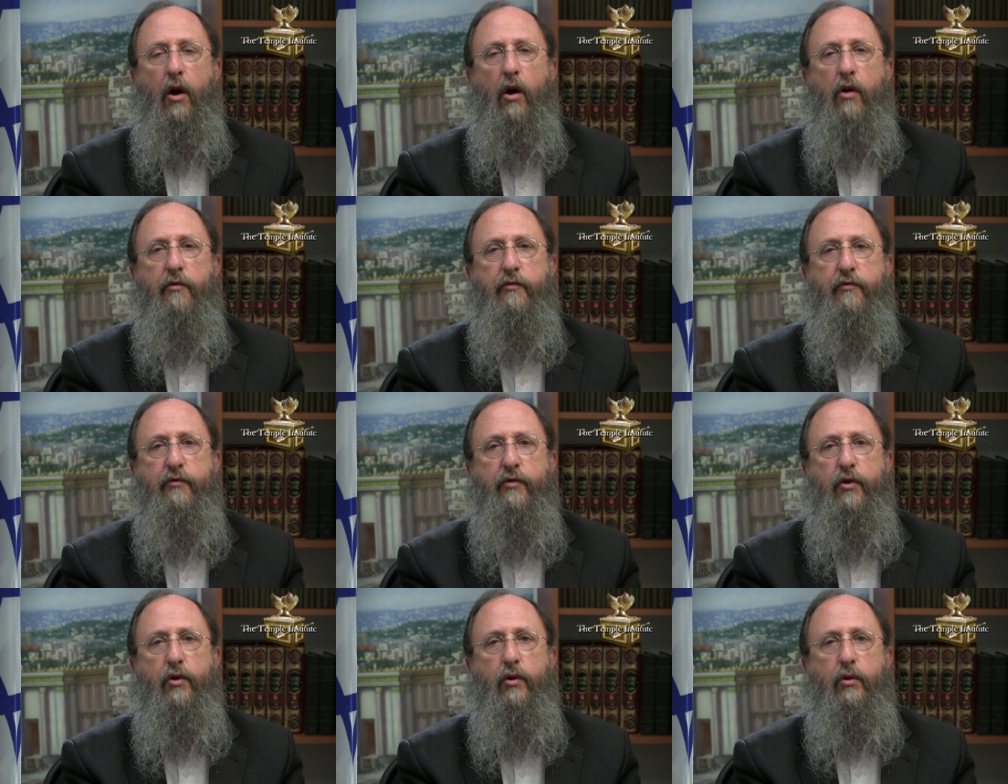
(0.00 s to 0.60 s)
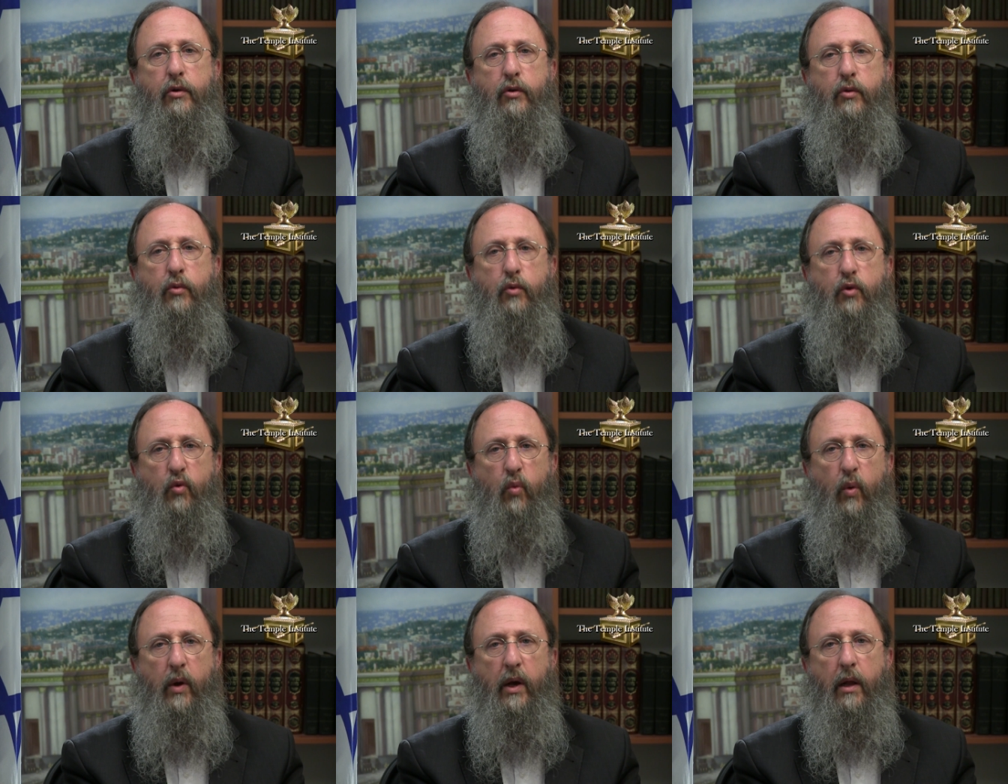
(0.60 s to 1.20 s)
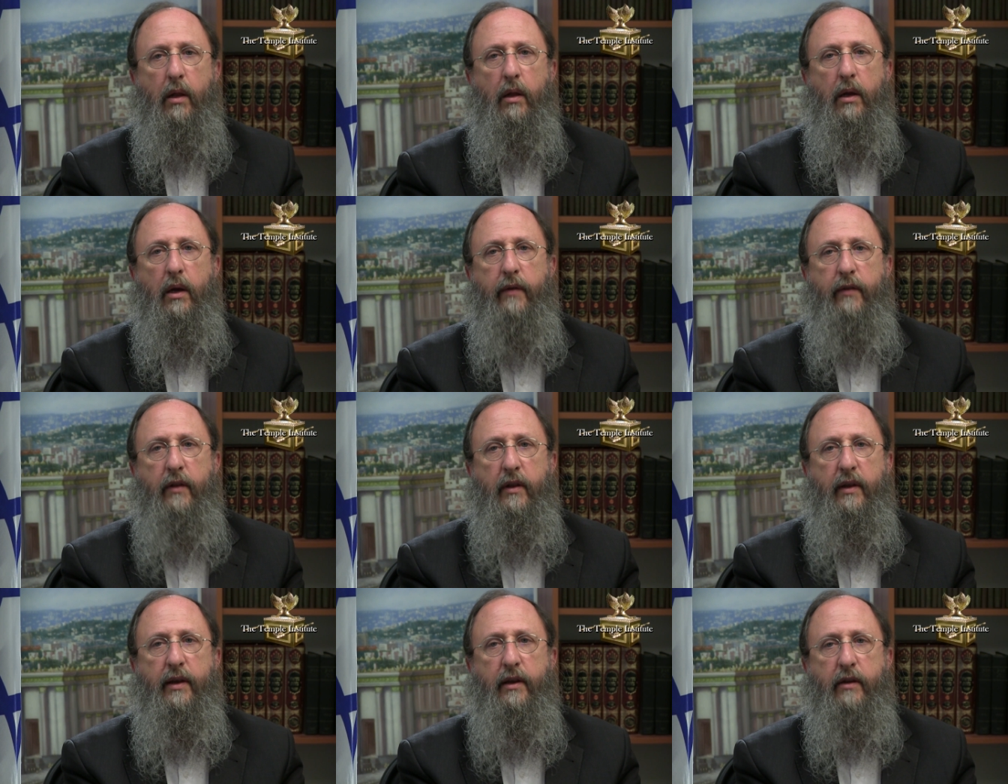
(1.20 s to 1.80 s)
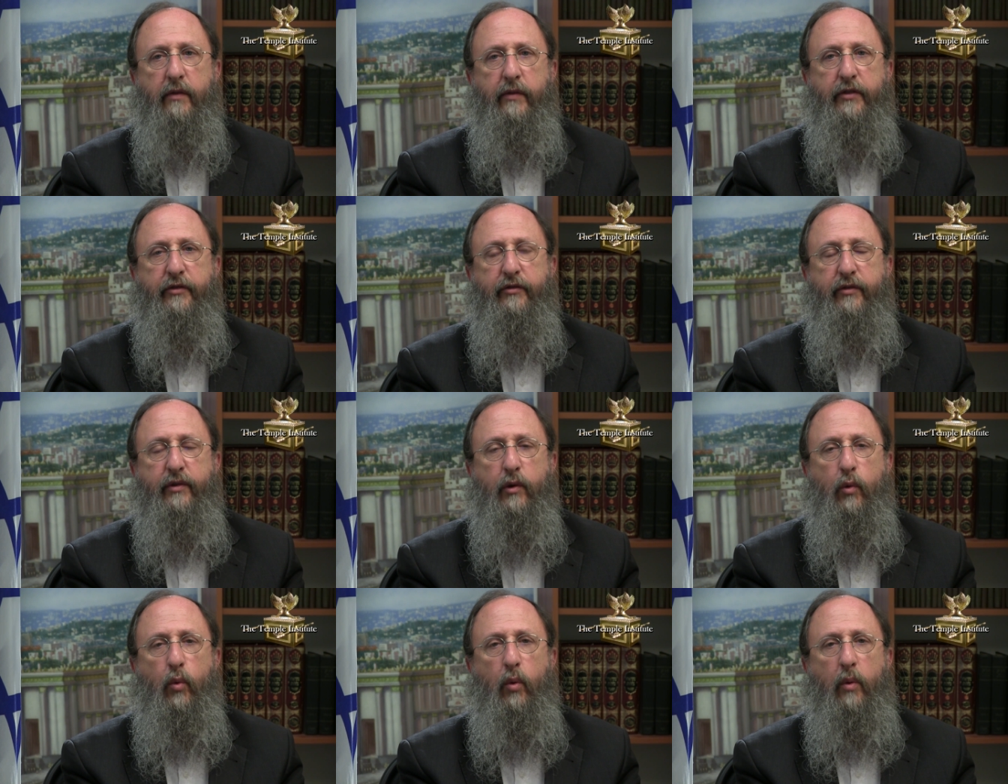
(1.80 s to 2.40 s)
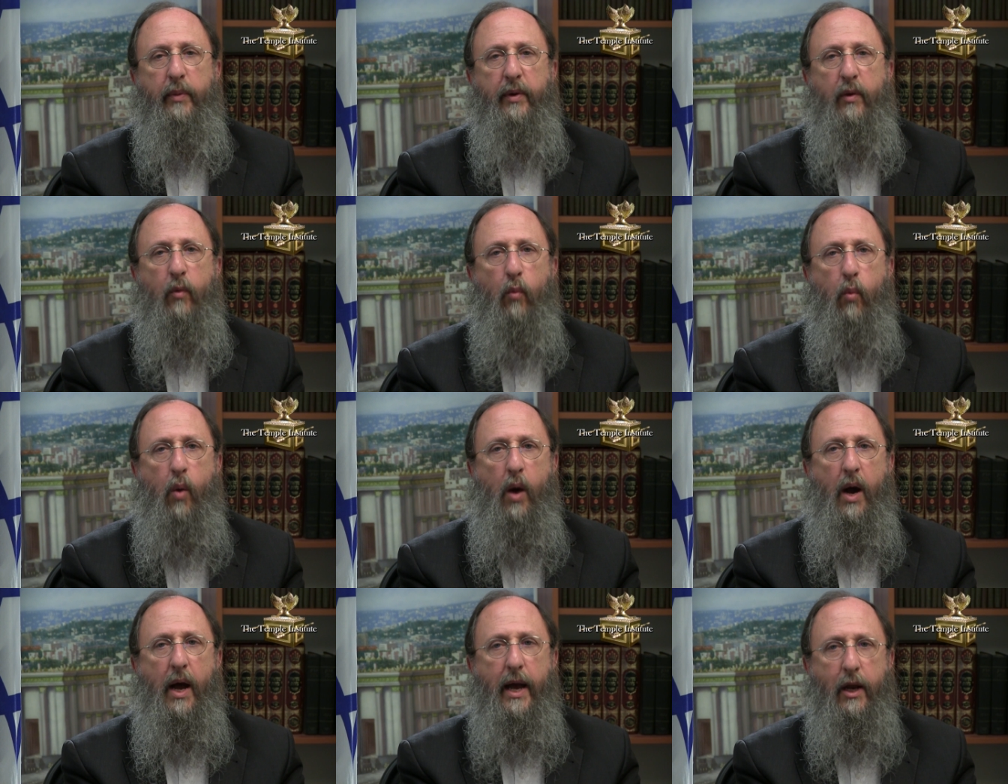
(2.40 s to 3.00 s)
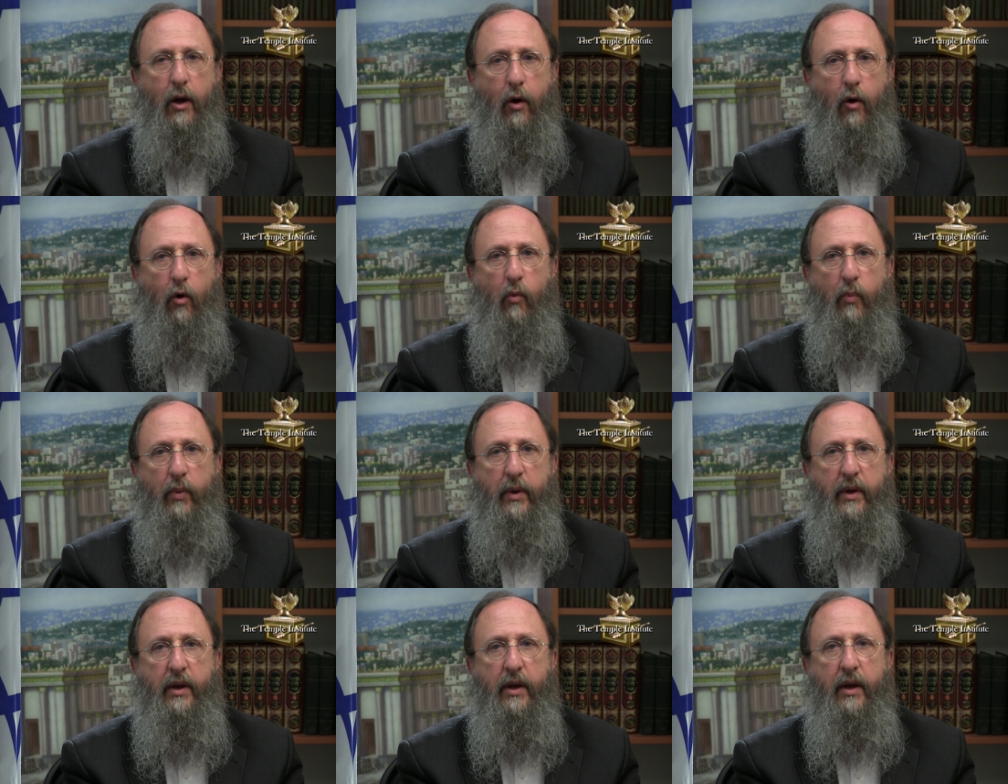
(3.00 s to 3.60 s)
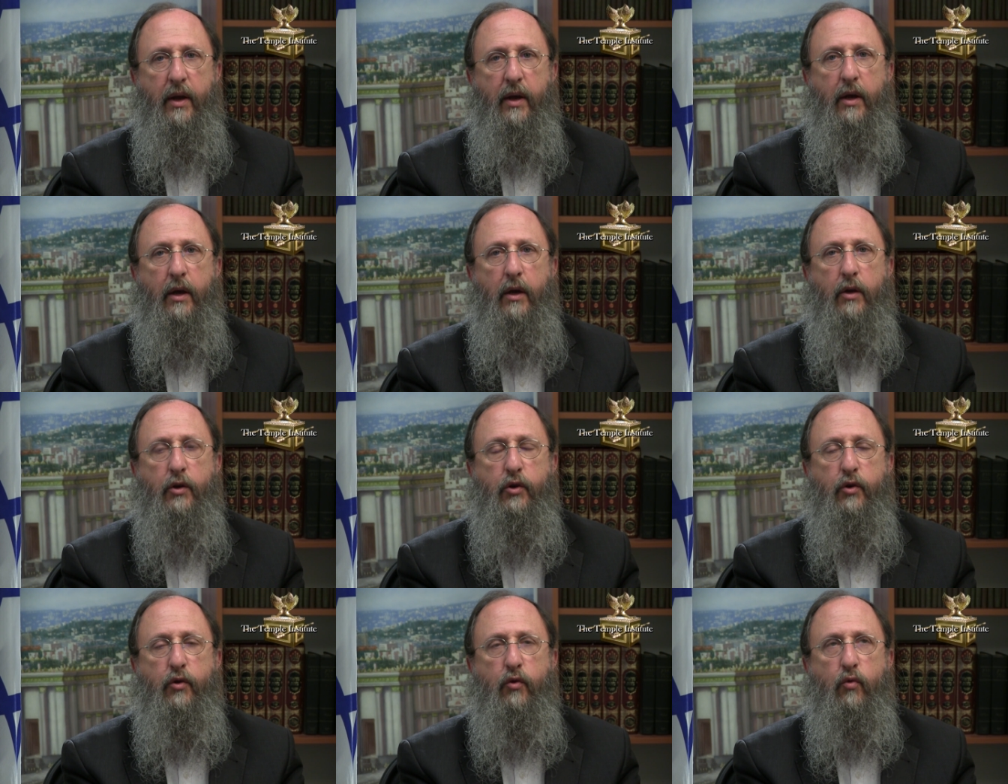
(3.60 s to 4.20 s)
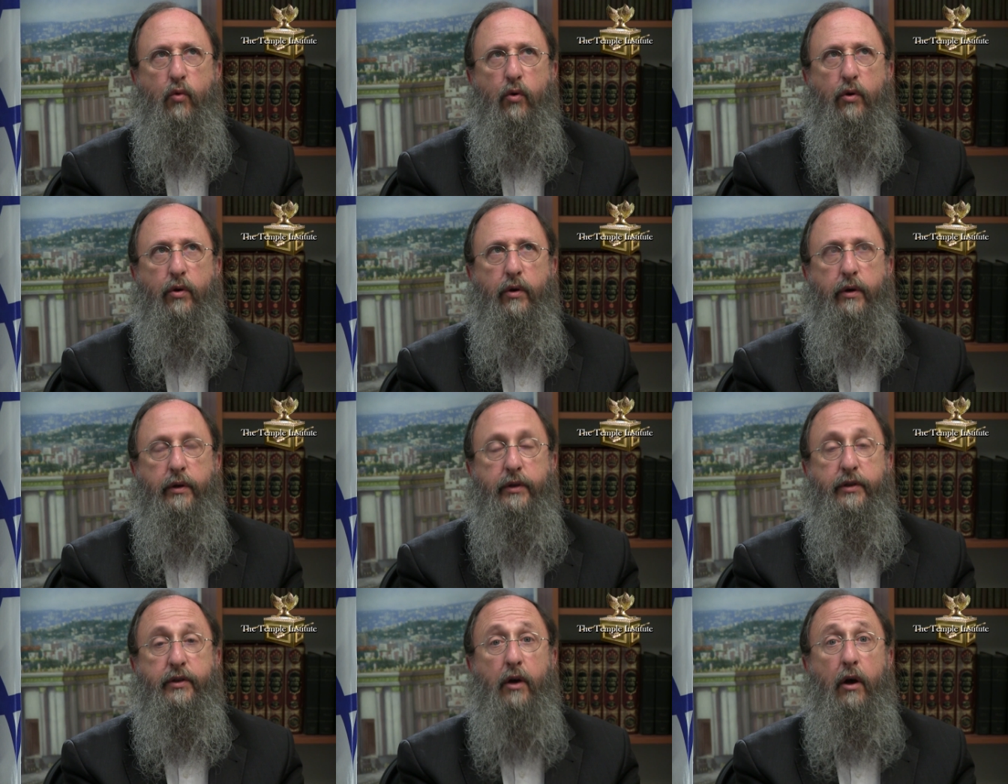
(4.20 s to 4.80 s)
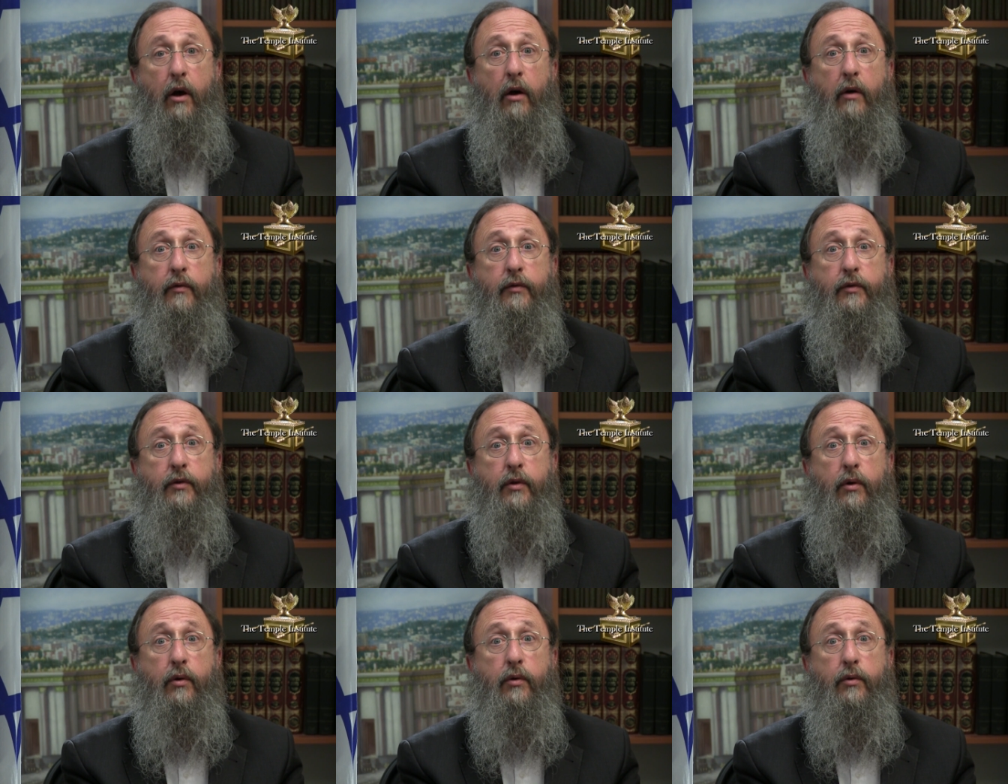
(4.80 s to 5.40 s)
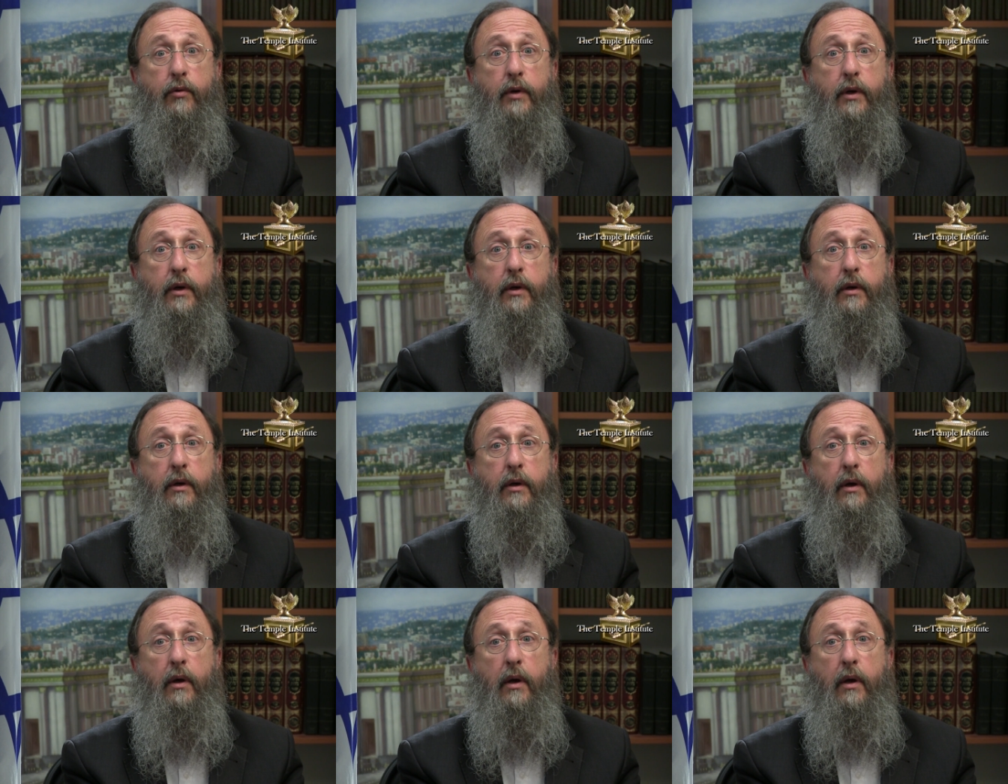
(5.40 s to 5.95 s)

of those who dwell in the land of Israel will be wide open to the words of Torah.